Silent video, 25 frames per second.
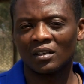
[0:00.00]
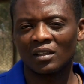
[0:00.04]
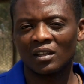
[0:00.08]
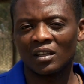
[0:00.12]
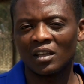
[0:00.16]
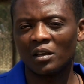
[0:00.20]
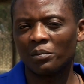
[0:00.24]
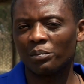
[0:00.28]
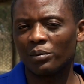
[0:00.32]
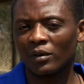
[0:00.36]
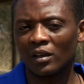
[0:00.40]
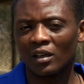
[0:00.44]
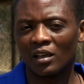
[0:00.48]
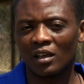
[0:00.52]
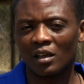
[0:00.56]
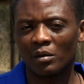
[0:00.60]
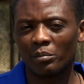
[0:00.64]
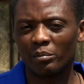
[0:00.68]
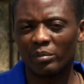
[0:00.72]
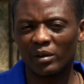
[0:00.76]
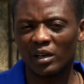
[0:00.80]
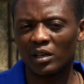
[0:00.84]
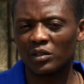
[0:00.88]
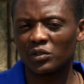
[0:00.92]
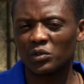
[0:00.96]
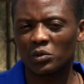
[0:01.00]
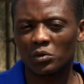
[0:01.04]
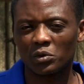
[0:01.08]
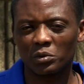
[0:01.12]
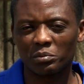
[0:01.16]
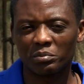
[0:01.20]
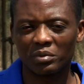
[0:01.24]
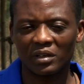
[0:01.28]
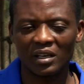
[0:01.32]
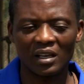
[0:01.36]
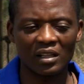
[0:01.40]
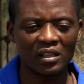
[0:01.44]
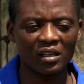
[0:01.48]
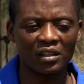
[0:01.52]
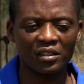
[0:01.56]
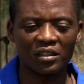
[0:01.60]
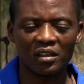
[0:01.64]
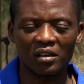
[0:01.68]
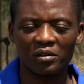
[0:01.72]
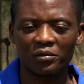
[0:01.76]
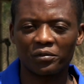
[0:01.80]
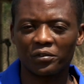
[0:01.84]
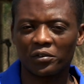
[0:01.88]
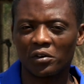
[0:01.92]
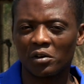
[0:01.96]
keeping a bird could be
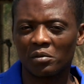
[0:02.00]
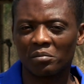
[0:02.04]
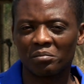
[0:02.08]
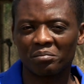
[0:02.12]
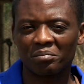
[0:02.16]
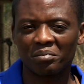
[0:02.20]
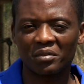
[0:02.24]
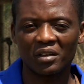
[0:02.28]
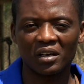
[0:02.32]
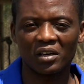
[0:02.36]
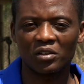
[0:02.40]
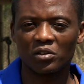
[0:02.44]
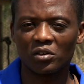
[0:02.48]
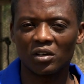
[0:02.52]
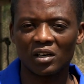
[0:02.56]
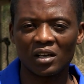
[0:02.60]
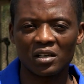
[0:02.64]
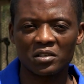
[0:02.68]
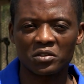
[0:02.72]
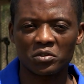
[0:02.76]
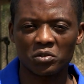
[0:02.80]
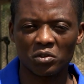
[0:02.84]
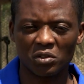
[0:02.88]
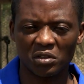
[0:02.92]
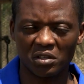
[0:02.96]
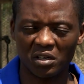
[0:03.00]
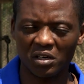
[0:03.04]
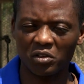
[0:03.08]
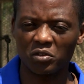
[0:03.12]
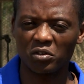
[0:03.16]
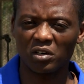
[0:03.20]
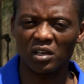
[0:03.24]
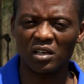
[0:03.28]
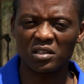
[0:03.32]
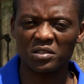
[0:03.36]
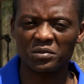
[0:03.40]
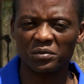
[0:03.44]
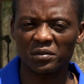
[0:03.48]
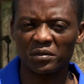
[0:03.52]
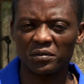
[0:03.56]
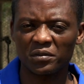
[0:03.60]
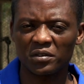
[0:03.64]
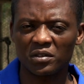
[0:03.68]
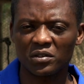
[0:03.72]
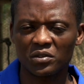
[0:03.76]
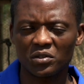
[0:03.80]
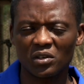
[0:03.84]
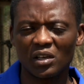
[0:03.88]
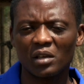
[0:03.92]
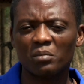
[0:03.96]
anything from $3 to
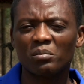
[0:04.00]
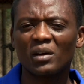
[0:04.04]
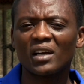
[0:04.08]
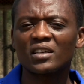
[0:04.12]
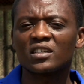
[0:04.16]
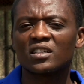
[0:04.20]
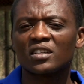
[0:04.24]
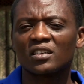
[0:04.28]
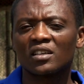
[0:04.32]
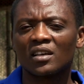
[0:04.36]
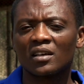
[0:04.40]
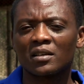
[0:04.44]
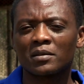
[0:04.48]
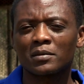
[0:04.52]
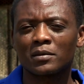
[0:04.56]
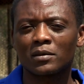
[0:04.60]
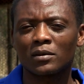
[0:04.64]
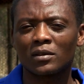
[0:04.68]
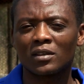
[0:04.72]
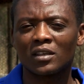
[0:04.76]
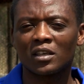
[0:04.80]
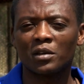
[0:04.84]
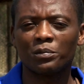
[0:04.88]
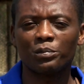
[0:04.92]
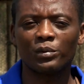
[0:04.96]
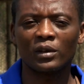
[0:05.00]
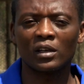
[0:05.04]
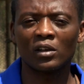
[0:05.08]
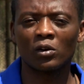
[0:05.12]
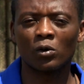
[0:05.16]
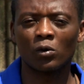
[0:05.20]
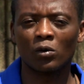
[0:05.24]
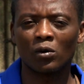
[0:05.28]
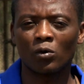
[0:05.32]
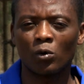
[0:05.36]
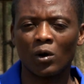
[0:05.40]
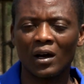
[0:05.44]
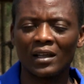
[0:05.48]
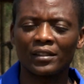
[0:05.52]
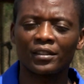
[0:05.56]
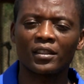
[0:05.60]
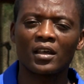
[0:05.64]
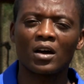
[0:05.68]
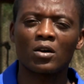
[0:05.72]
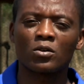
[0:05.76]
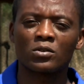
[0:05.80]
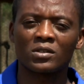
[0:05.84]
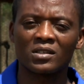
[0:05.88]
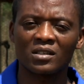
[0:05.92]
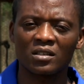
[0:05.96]
$3.50. So imagine you're keeping
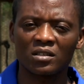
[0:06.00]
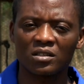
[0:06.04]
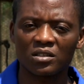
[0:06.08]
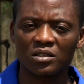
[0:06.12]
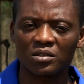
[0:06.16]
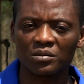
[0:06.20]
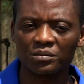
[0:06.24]
1,000.